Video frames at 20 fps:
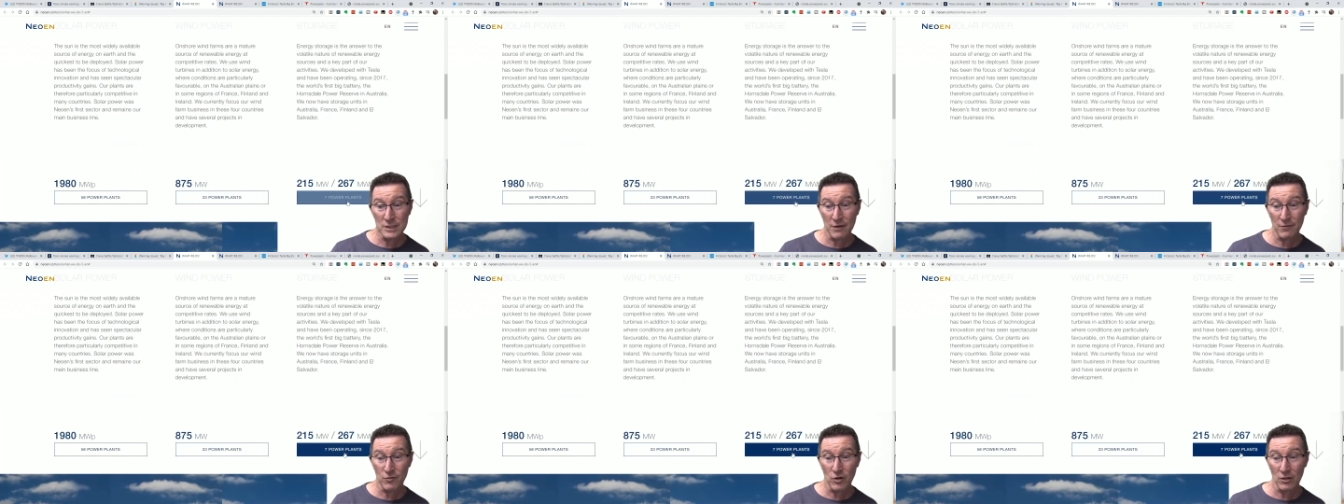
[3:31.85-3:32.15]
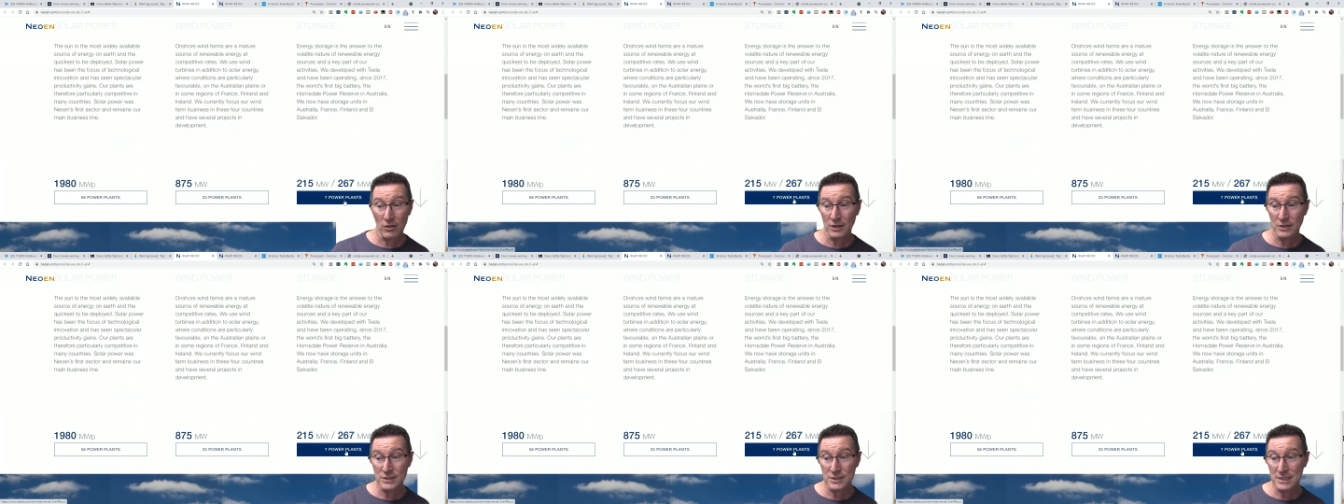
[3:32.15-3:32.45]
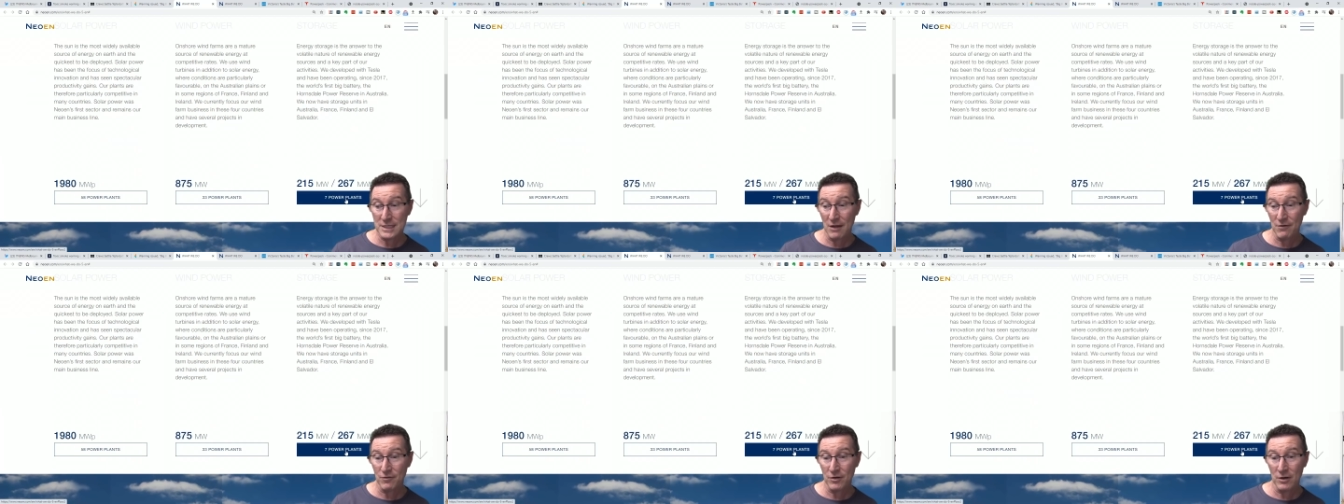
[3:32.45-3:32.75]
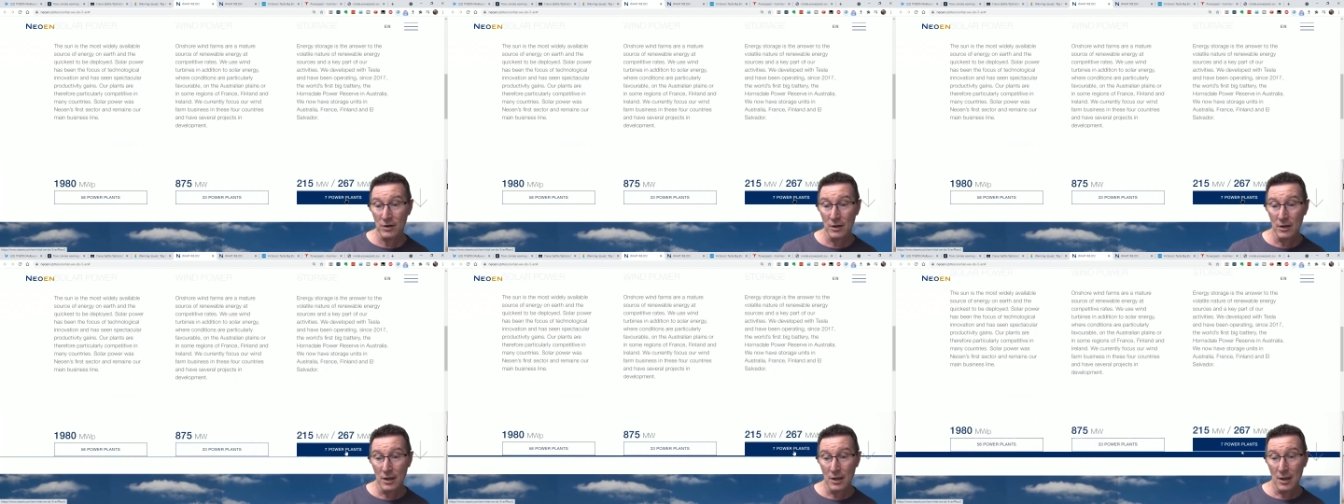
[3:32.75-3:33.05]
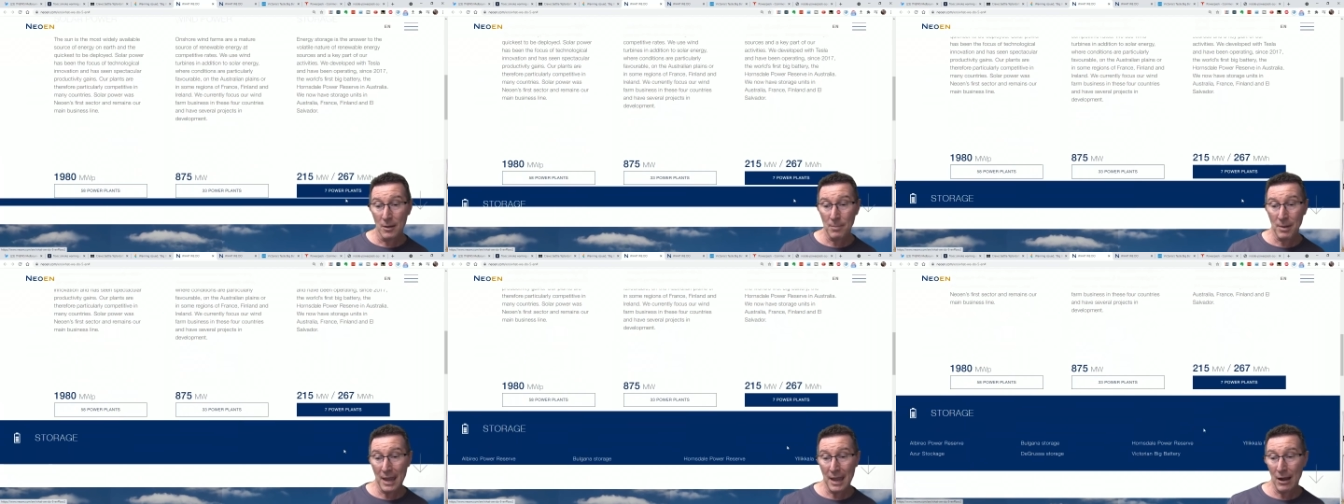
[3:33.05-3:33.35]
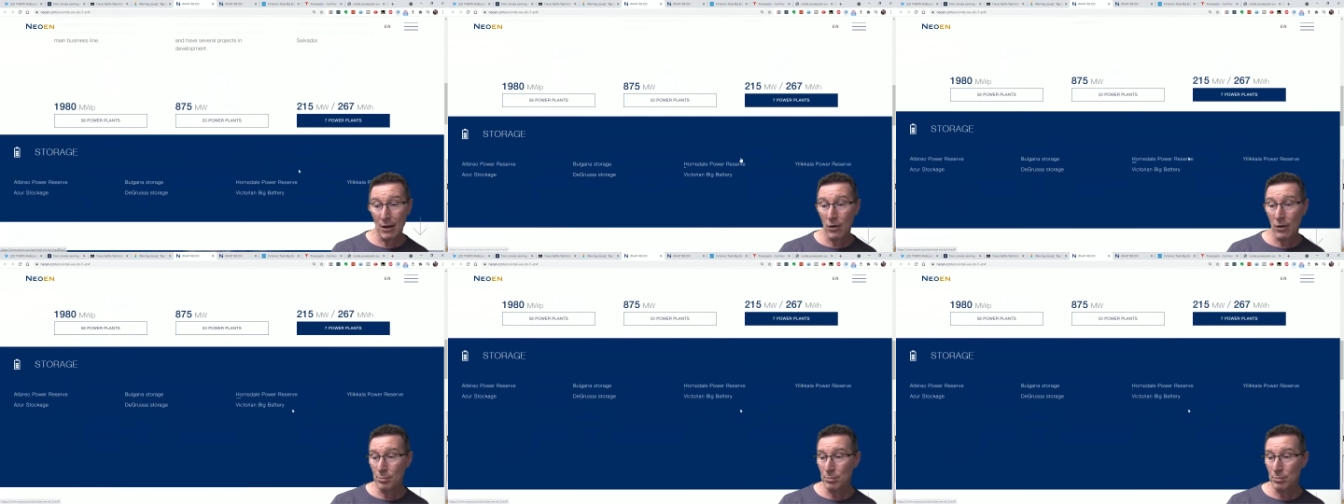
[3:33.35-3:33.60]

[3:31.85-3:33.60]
They've got like seven power